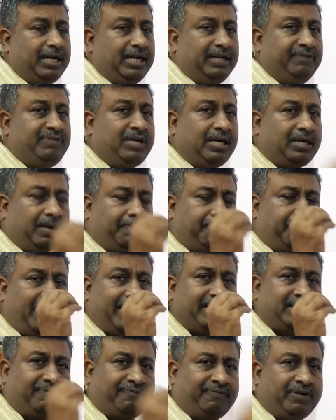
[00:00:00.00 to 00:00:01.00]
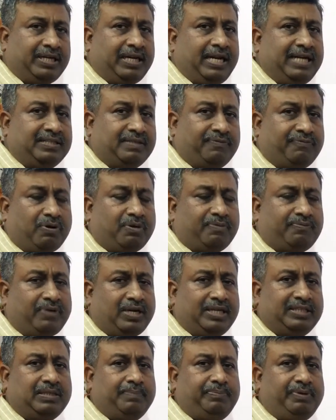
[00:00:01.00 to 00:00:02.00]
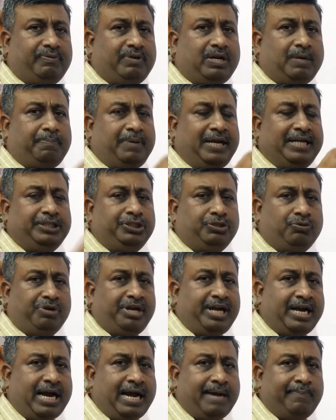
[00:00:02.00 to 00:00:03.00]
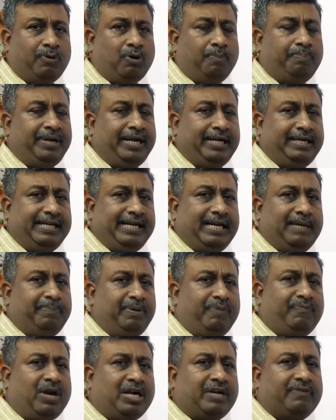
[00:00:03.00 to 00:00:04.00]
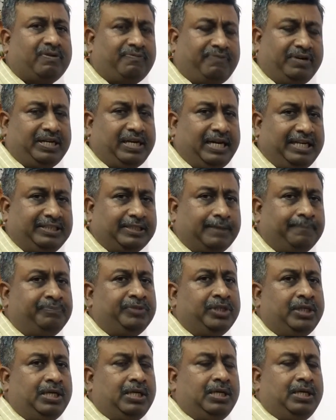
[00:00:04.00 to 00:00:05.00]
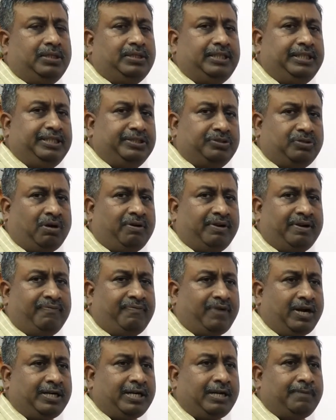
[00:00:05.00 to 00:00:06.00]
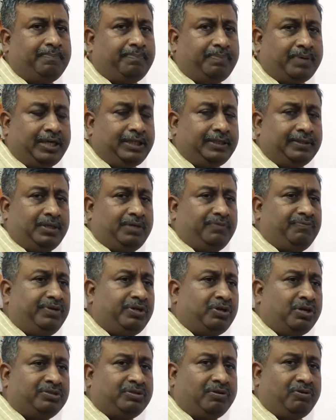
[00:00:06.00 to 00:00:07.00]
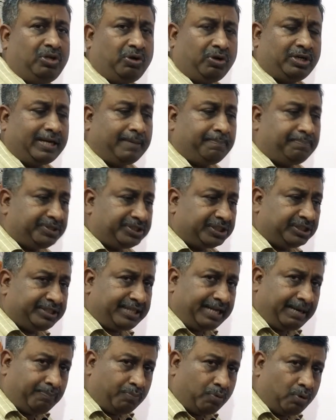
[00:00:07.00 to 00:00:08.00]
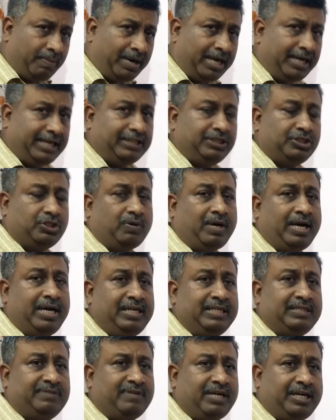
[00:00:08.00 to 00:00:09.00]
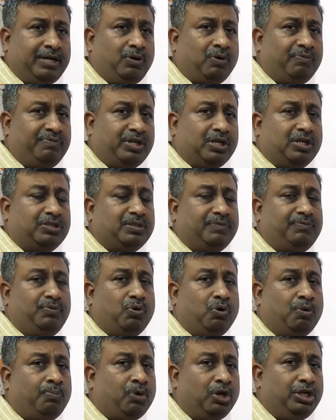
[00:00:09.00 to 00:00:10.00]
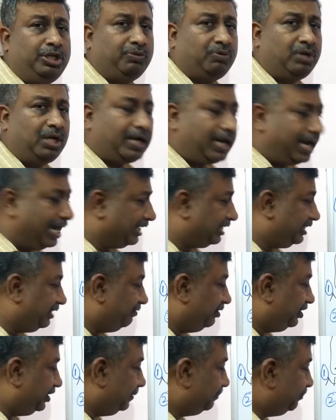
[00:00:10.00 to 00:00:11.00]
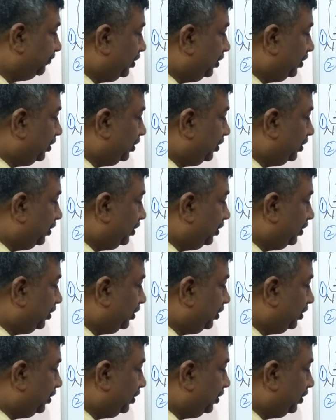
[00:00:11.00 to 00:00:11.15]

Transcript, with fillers: If we are applying the fertilizer, for, for example, we are applying urea, MOP, DAP, whatever fertilizer, they dissolved in water, but because of low temperature, their movement in soil is very low because of low molecular activity.